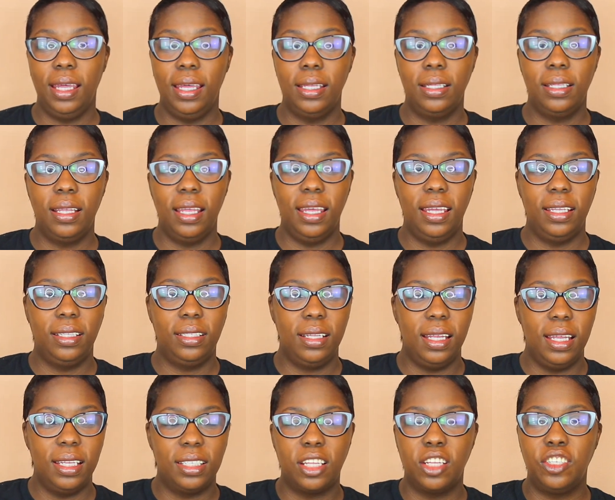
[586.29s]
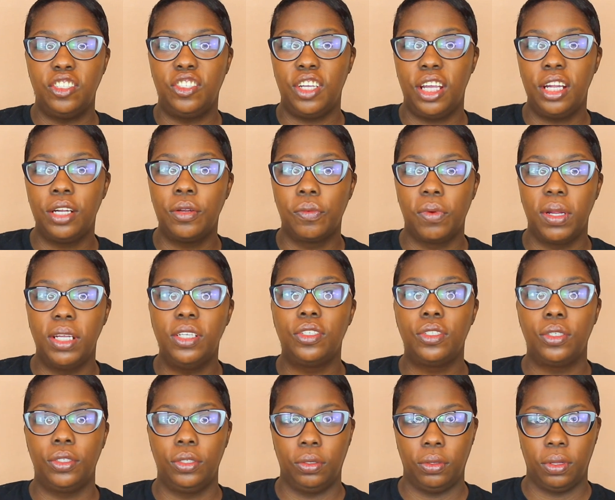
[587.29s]
it's a
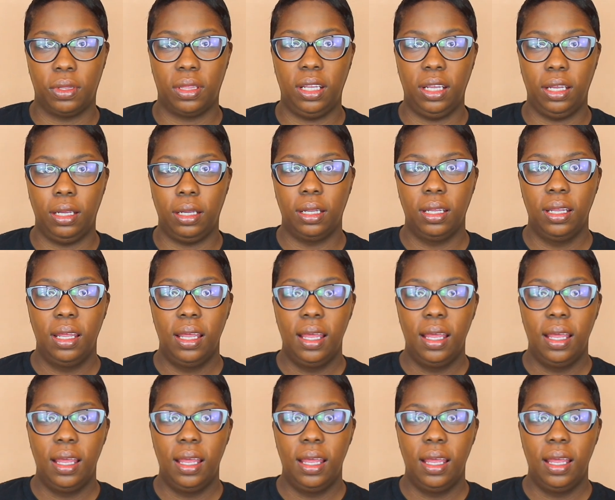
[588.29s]
generational thing.